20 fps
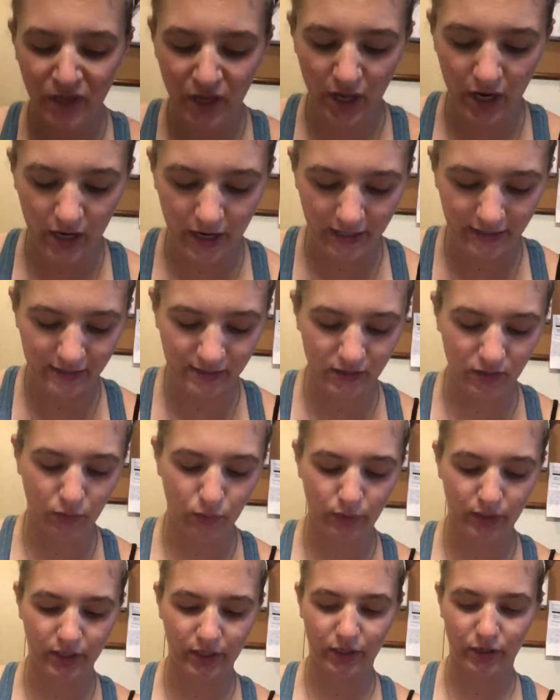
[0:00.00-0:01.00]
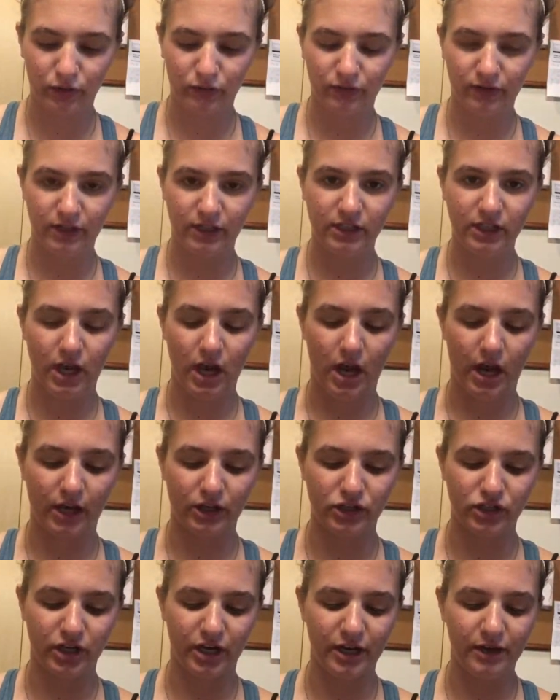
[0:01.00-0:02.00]
Alright, so we're going to go for the
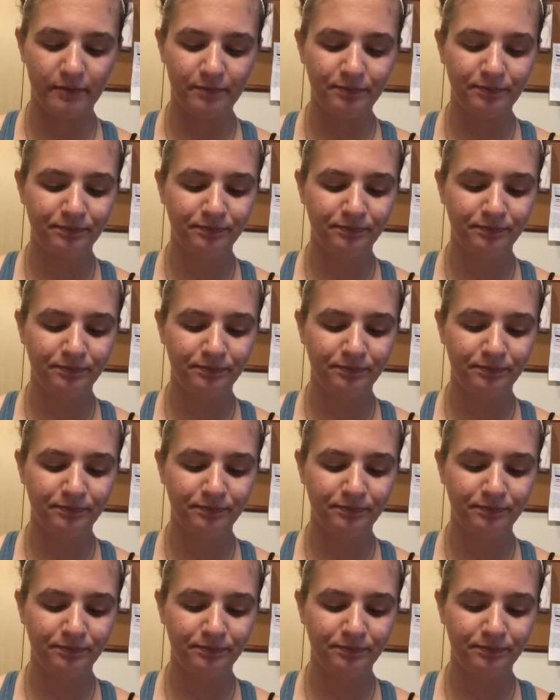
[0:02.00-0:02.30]
Tatcha.